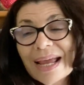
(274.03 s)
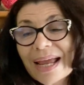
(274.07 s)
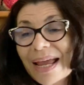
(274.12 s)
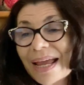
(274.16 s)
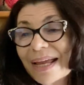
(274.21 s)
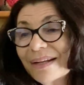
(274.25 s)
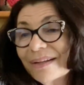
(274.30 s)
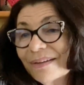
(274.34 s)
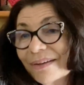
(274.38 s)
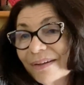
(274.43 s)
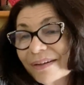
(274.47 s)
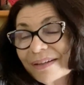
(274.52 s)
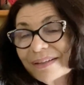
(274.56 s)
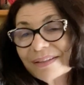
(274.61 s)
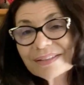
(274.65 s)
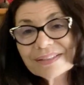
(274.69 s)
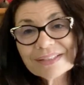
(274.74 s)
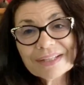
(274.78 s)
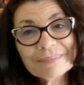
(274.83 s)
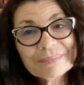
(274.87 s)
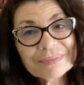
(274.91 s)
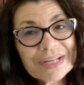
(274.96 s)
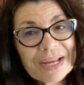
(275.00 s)
And look,
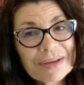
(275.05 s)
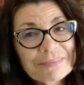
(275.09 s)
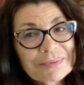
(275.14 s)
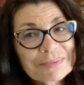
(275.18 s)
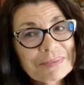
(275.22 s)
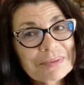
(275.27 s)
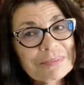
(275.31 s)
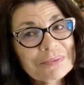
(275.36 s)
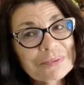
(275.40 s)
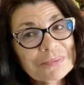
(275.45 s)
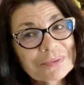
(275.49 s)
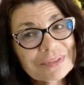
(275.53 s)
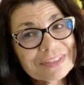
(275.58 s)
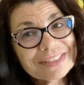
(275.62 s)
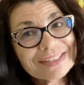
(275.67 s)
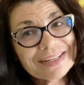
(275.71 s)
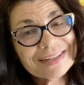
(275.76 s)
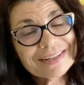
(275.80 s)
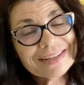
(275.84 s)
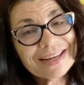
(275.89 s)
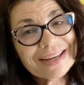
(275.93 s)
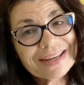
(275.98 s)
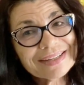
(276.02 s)
sometimes people will
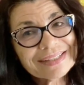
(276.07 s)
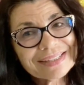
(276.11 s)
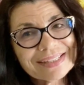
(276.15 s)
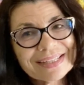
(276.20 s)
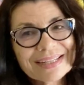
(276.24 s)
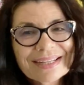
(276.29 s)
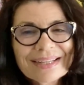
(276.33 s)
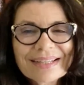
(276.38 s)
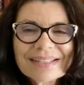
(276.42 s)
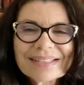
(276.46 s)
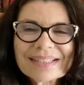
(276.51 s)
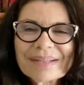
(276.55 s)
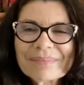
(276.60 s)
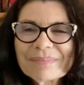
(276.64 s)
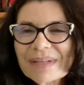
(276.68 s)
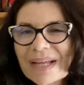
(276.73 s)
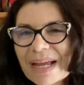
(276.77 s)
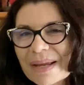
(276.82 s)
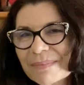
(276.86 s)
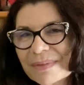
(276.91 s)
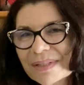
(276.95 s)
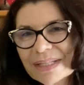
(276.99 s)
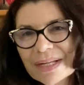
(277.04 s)
say yes,
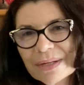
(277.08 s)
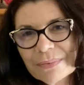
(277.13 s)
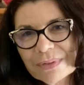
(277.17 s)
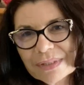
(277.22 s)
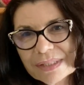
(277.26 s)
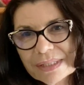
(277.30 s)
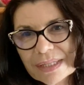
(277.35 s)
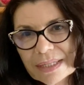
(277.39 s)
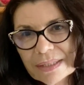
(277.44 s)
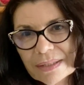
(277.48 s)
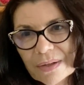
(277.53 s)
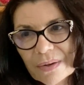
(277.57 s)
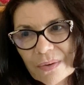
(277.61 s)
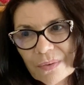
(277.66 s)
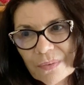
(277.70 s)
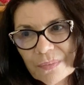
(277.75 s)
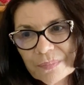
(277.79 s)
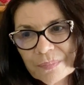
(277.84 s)
sometimes they will say no.